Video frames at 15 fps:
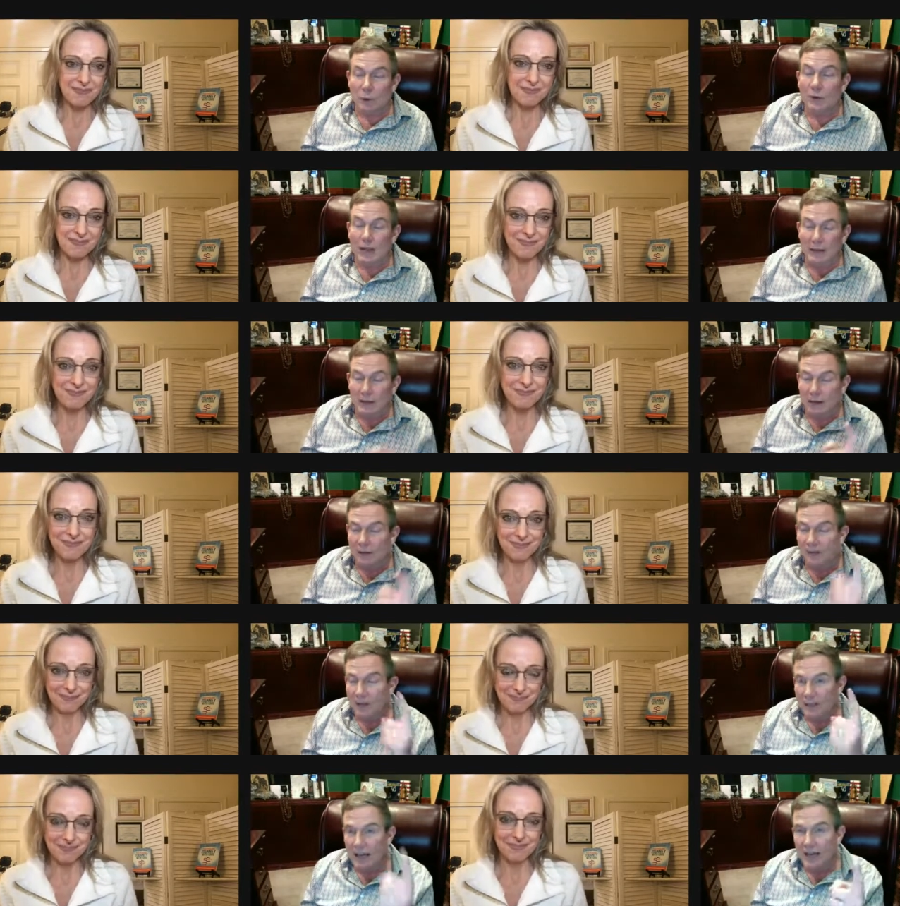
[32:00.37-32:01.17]
Speaker 1: or that
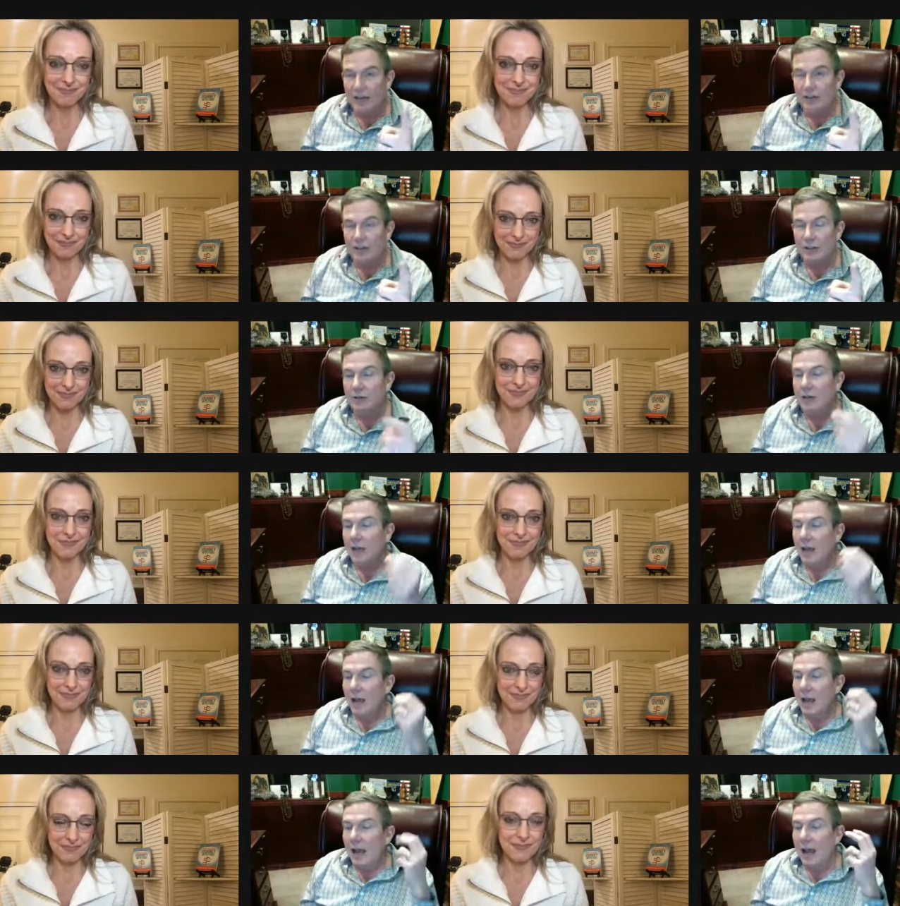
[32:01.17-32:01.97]
I've got the attitude
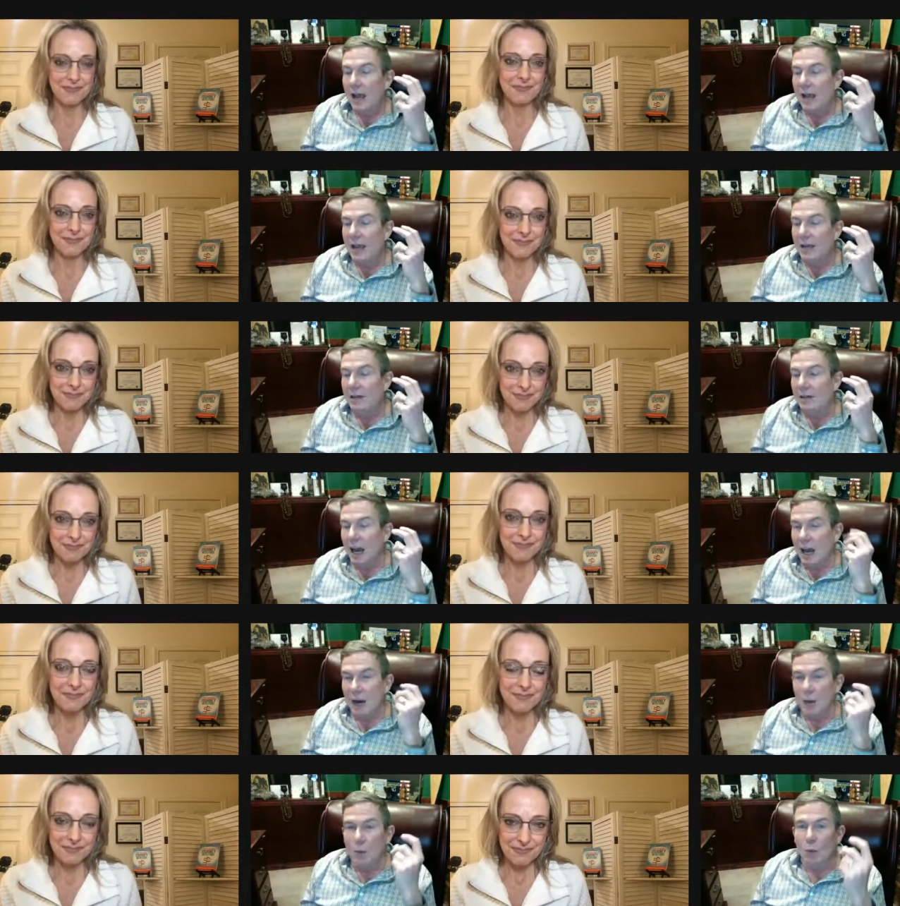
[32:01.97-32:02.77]
and
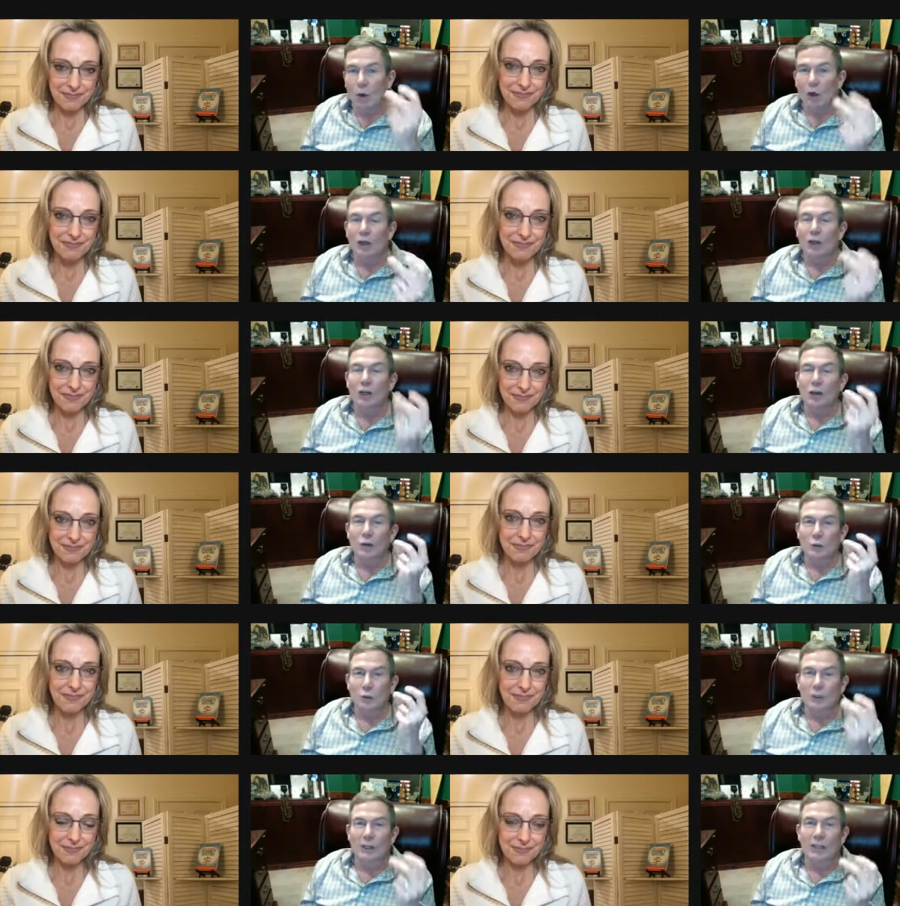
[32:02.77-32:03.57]
I work
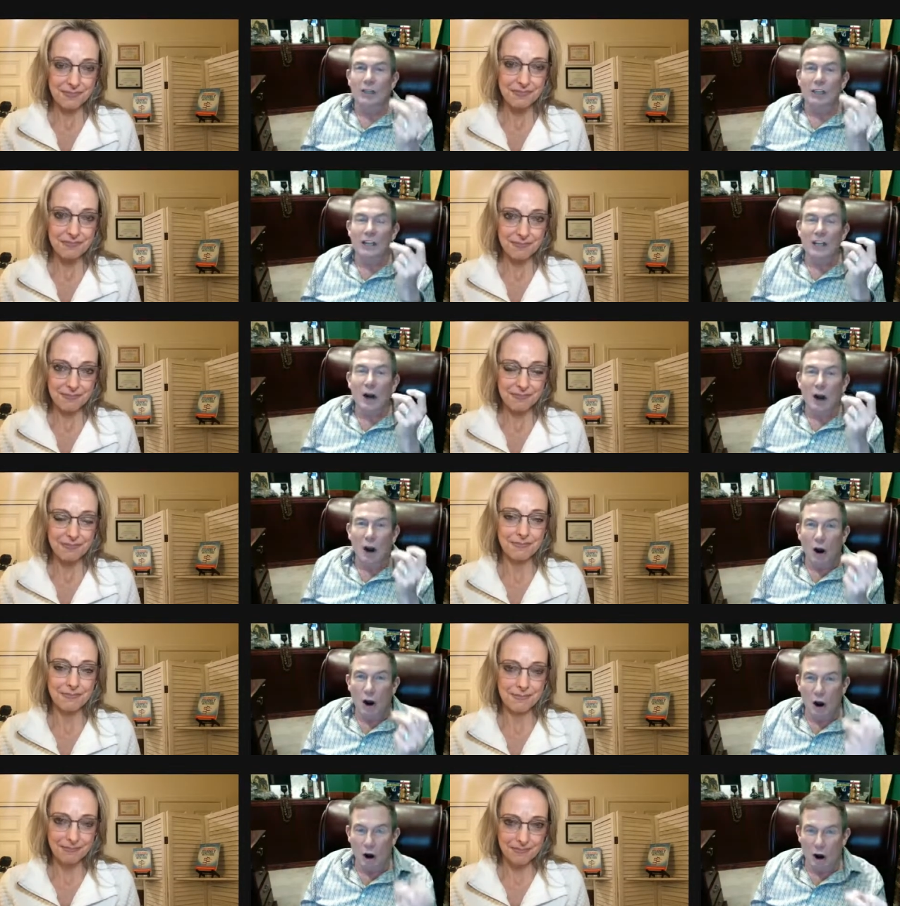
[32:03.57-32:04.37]
really
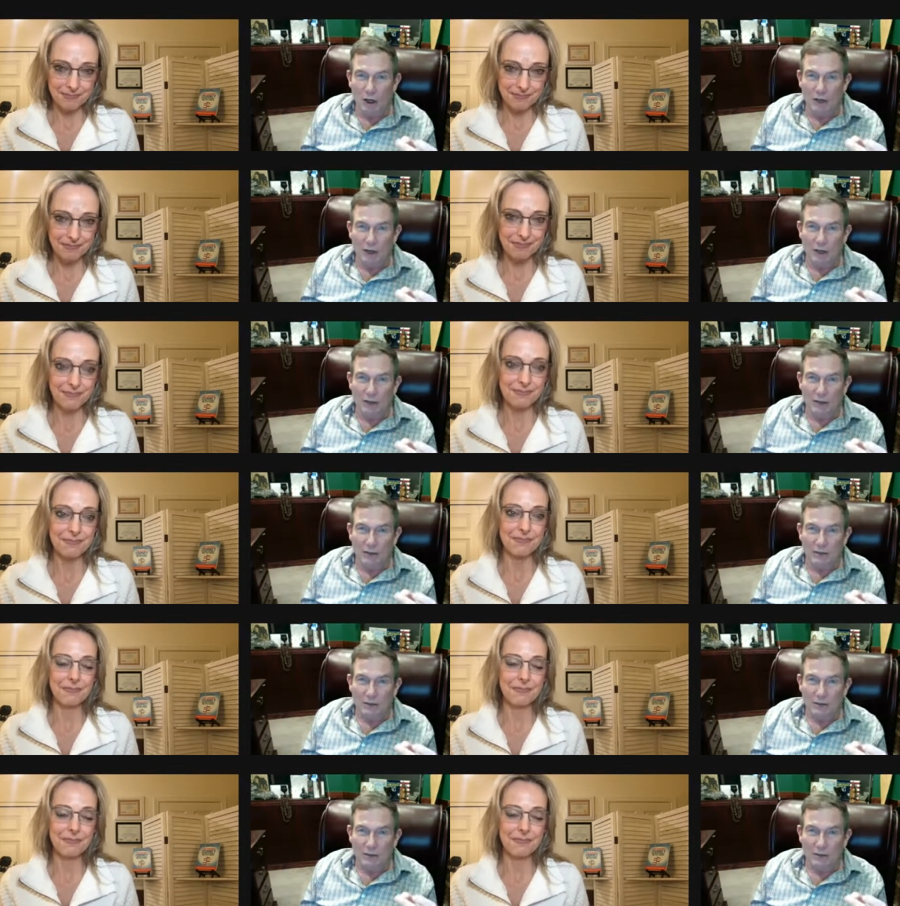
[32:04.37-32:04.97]
hard.